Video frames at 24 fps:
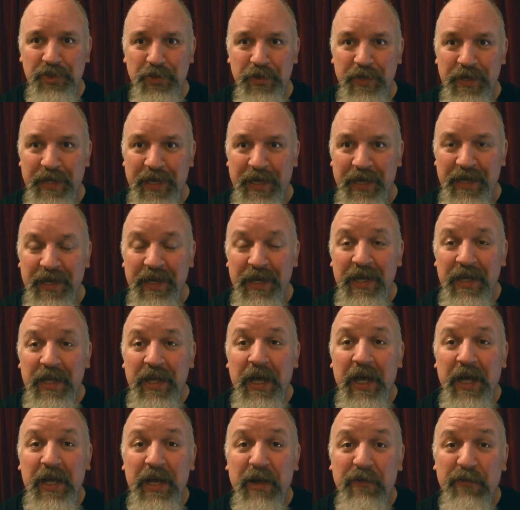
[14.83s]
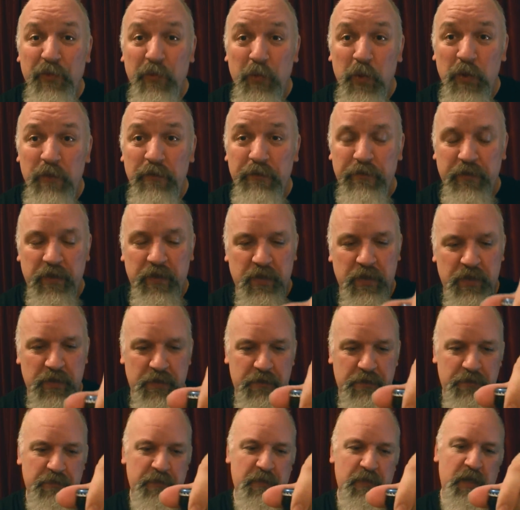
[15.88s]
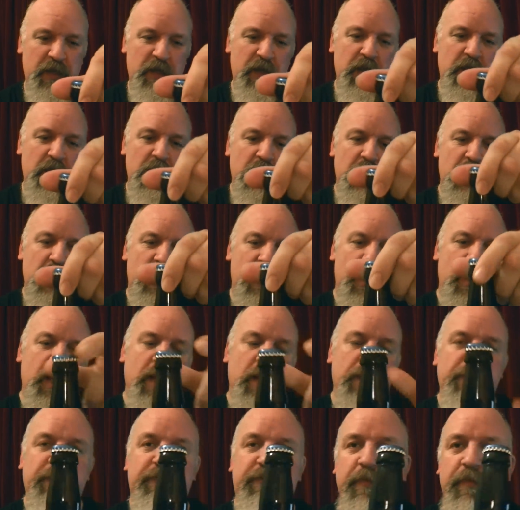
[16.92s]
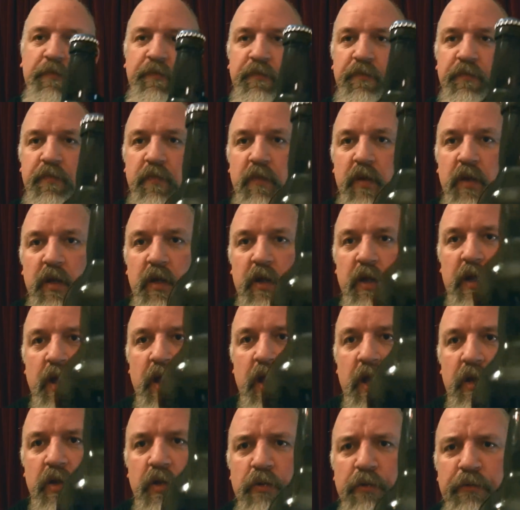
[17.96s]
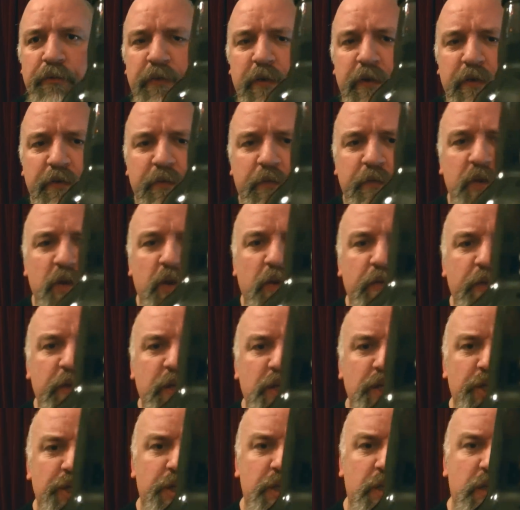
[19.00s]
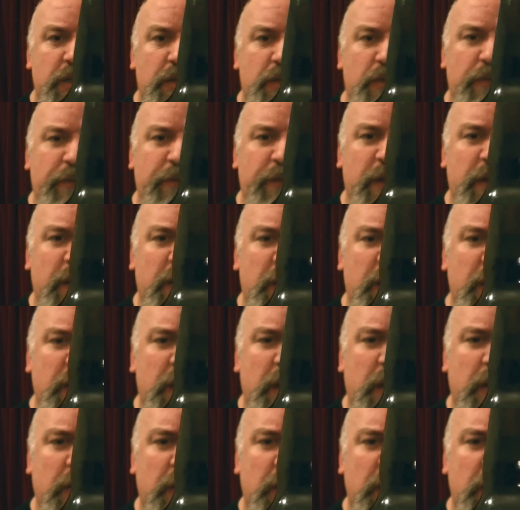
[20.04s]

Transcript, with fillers: try again, another Woodforde um, from uh, Norfolk, from Norwich, Norfolk, no,